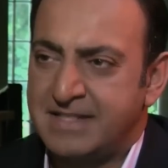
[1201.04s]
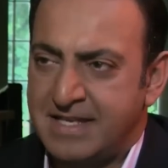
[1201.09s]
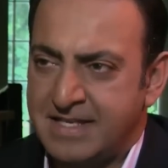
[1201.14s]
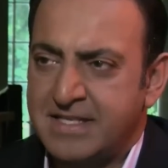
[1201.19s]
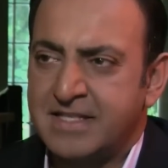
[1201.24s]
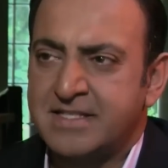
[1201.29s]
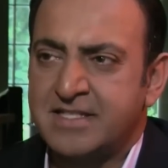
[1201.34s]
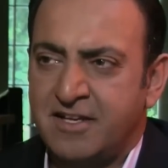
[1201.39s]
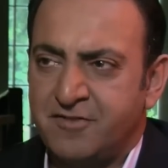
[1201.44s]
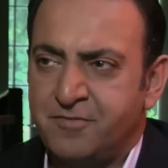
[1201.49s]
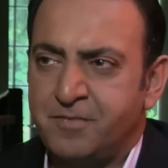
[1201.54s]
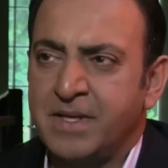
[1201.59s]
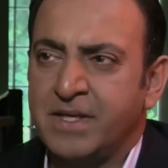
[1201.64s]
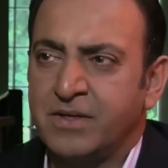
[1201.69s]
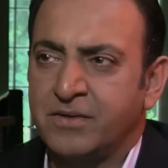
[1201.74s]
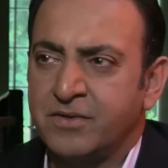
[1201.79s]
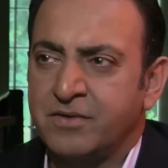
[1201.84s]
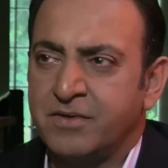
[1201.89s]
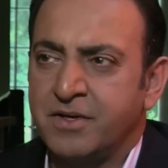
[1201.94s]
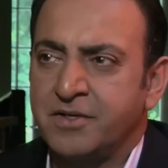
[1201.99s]
Is it tough being
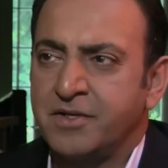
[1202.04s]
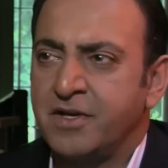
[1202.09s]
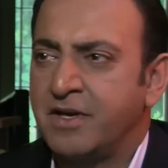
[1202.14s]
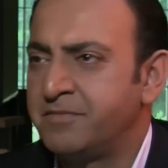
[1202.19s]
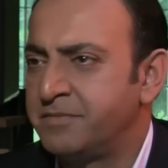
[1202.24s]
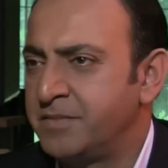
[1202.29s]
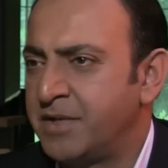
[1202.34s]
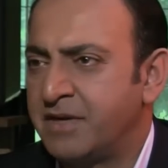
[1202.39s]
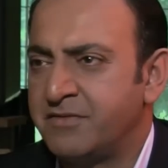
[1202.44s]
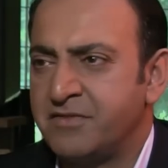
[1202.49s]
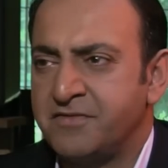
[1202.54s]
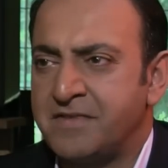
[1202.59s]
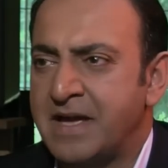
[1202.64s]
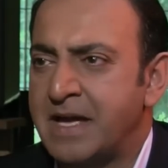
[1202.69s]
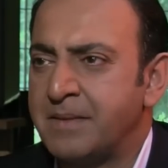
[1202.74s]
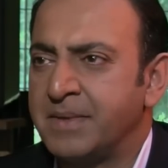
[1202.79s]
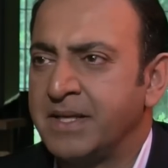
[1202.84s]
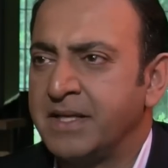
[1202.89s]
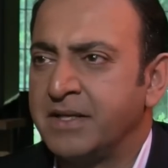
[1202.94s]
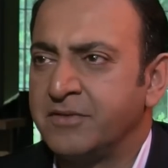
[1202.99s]
on the road? You have, you have a
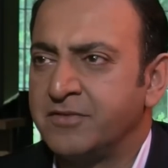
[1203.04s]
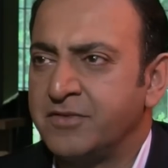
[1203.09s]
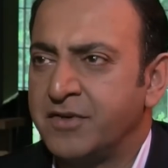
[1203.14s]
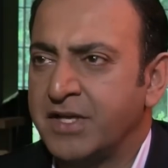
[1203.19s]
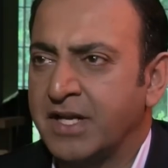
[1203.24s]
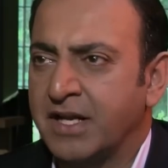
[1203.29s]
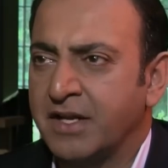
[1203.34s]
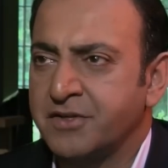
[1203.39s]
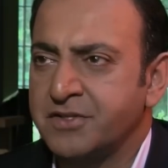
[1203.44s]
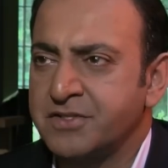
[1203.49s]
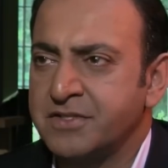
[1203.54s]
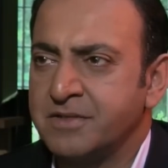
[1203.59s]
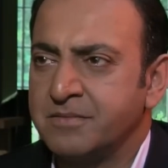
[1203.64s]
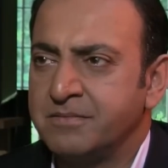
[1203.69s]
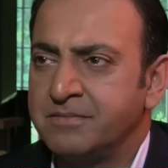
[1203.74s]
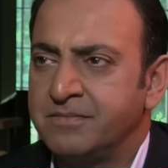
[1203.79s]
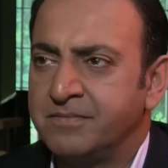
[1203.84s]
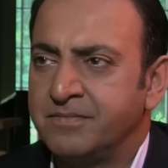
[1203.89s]
family, you're very close to them.